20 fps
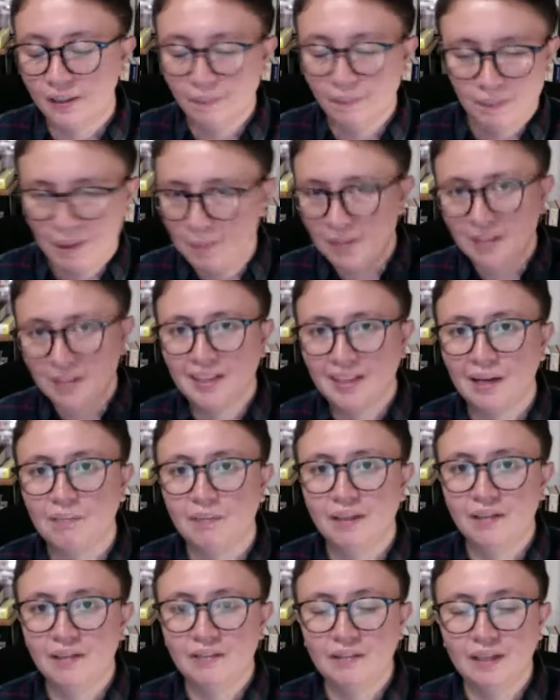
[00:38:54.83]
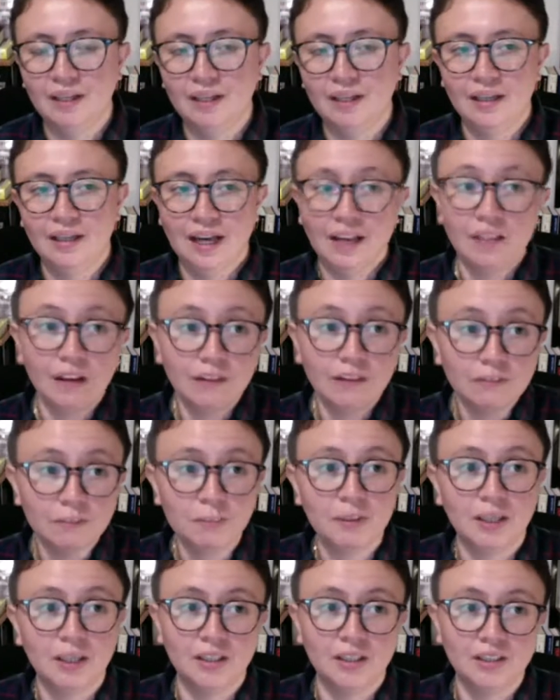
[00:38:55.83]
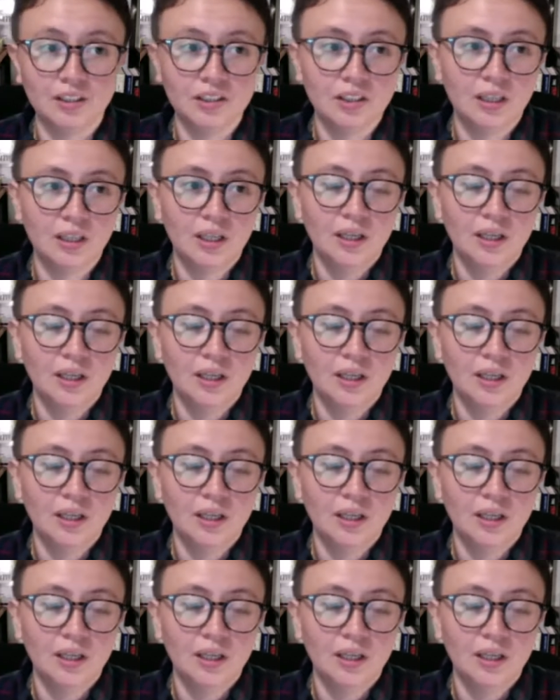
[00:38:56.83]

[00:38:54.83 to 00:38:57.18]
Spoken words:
I mean, it's not my thing. I love brunch.